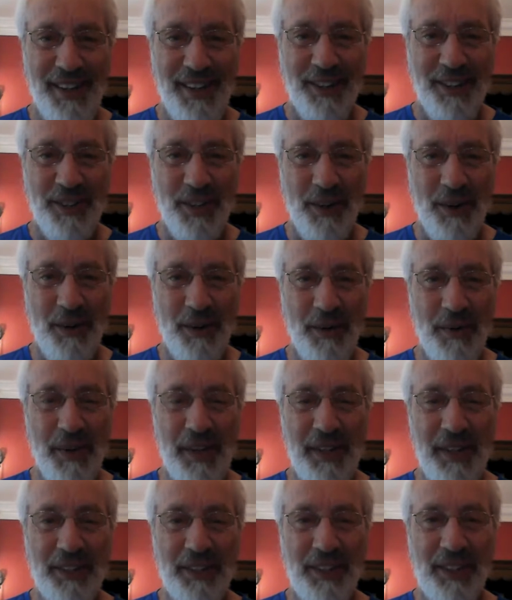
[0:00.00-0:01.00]
So
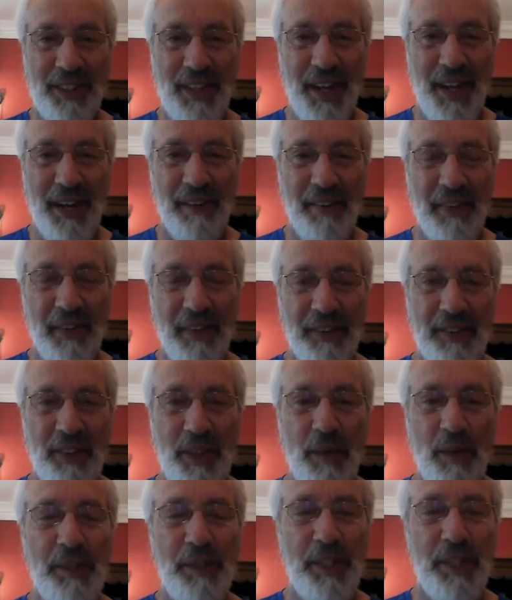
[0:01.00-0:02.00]
he's kind of, the
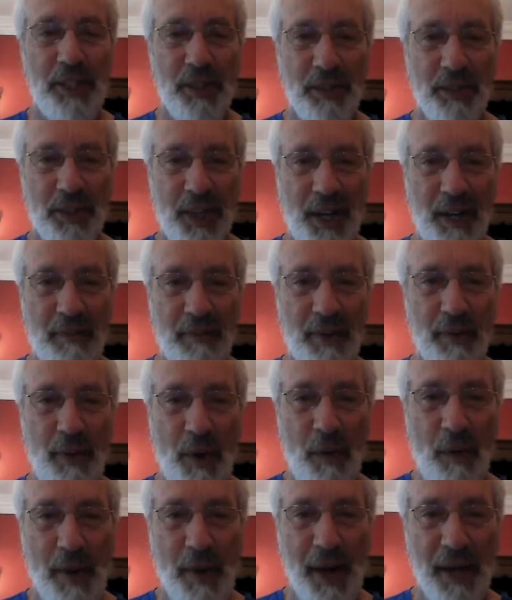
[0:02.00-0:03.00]
human teacher is kind of a role
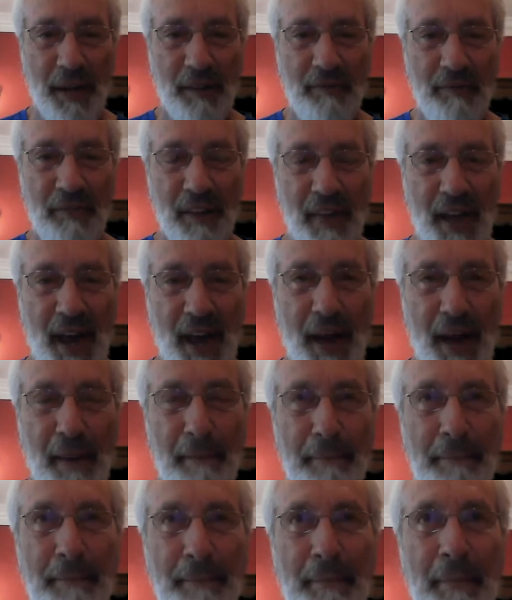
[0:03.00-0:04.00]
model for that.
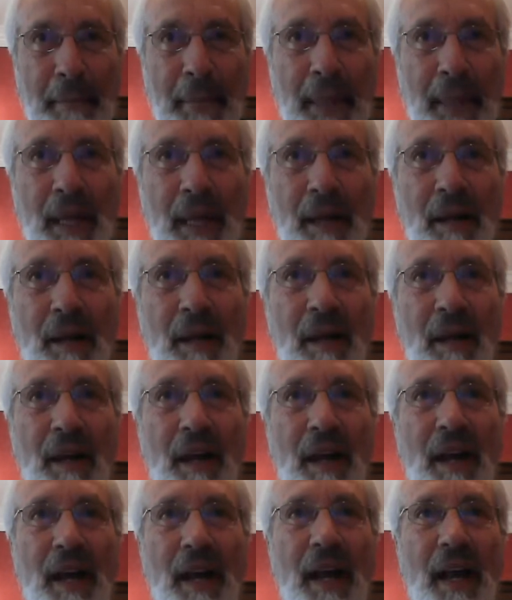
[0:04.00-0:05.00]

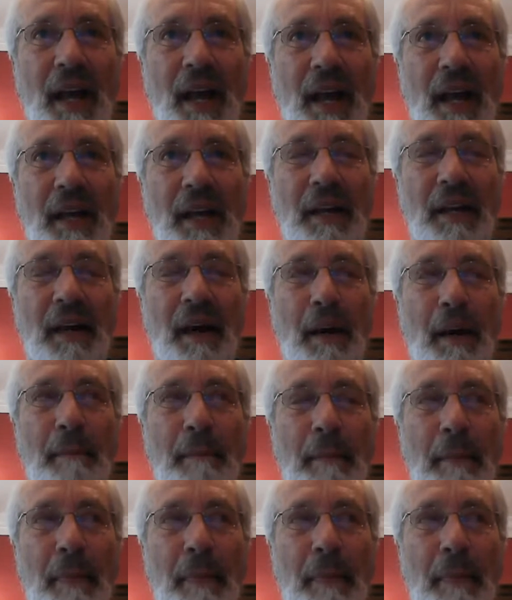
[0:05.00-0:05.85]
And